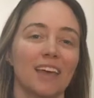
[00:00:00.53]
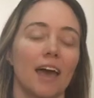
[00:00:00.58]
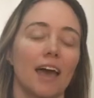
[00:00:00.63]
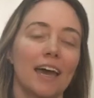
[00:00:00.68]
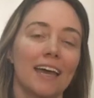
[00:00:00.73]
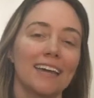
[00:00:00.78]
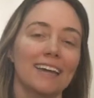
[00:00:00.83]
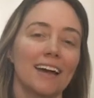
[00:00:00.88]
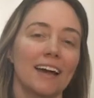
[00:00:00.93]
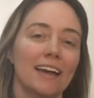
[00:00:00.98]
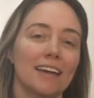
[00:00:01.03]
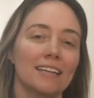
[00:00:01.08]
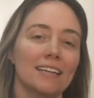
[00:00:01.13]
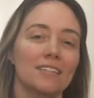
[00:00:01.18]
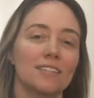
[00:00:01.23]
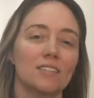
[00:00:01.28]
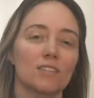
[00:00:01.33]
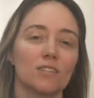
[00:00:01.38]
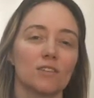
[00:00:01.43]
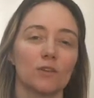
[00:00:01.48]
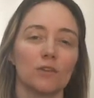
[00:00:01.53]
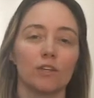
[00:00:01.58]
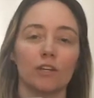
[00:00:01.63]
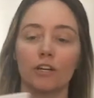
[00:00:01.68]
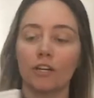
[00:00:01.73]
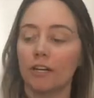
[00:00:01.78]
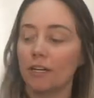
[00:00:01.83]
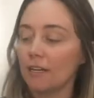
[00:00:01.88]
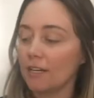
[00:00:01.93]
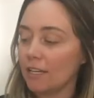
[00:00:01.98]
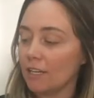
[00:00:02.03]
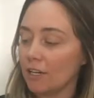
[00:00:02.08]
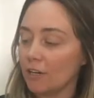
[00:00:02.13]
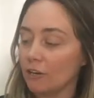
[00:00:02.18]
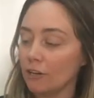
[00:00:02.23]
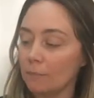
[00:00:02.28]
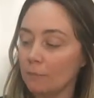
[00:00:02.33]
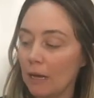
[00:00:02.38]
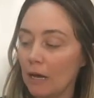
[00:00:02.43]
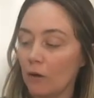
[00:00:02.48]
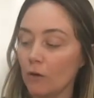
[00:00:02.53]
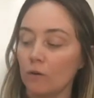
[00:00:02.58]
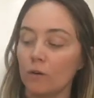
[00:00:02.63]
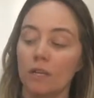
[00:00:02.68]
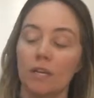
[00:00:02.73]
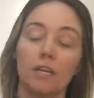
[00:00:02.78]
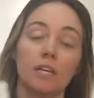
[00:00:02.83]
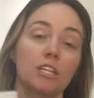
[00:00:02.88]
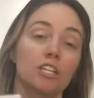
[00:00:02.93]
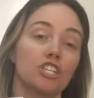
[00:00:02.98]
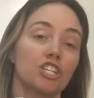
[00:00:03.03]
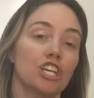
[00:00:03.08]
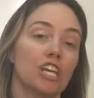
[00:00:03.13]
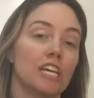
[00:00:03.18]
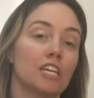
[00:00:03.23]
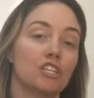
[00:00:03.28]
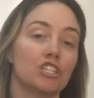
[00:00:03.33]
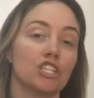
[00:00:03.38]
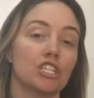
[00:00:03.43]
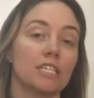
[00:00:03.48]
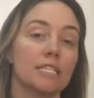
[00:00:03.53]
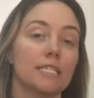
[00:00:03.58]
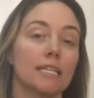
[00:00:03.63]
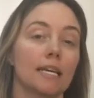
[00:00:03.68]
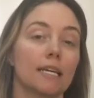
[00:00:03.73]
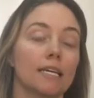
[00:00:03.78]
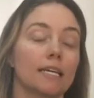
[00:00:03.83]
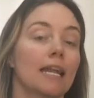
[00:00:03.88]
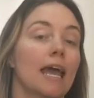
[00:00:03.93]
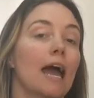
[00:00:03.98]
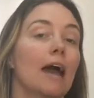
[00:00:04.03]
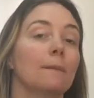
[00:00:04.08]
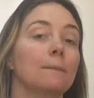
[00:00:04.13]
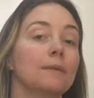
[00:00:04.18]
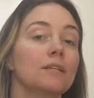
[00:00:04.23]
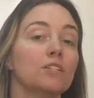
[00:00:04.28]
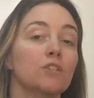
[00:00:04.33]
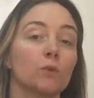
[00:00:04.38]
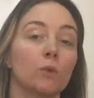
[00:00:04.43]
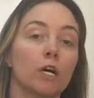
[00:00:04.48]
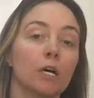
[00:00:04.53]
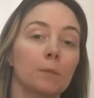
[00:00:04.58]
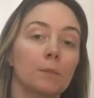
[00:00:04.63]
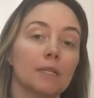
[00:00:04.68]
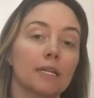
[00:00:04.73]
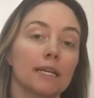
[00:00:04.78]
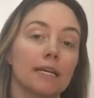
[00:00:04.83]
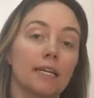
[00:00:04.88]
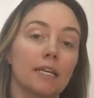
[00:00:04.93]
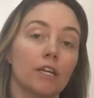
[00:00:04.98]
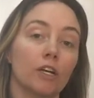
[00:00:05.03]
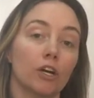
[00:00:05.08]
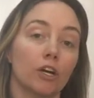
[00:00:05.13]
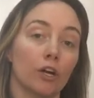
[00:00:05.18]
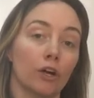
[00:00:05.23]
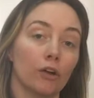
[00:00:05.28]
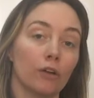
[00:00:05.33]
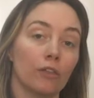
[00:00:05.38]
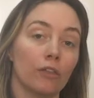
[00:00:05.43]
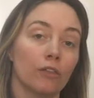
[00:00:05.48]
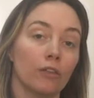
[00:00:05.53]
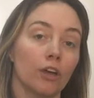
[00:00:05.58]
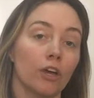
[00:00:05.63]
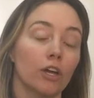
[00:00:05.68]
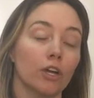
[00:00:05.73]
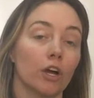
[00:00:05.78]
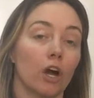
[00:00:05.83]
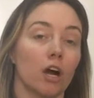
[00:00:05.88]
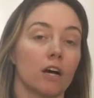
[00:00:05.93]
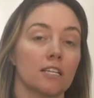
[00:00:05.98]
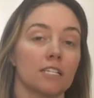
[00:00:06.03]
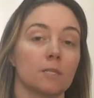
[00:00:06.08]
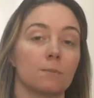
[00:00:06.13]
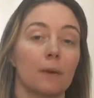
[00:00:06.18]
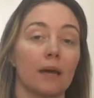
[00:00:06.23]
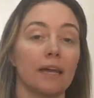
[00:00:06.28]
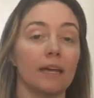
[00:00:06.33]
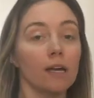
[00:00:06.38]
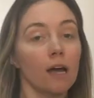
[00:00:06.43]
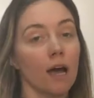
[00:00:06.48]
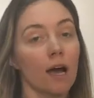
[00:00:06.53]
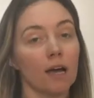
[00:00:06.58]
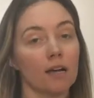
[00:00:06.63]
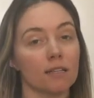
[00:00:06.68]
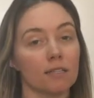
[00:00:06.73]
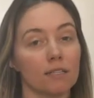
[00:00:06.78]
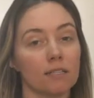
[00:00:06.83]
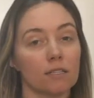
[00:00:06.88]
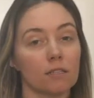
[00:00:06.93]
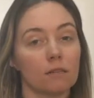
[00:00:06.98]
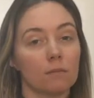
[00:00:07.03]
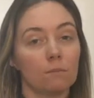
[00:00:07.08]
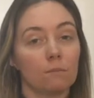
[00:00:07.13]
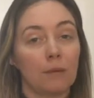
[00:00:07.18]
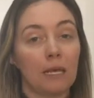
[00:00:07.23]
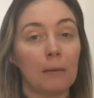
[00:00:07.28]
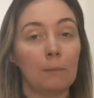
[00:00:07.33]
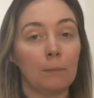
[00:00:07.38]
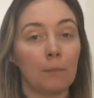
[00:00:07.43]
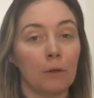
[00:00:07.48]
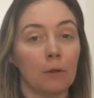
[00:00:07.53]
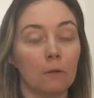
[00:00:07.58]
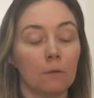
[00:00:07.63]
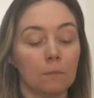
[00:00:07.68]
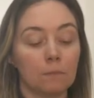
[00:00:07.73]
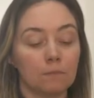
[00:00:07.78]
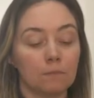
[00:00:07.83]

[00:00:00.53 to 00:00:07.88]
Hi guys, so you're going to hear about changes that can happen to our planet Earth caused by us, people.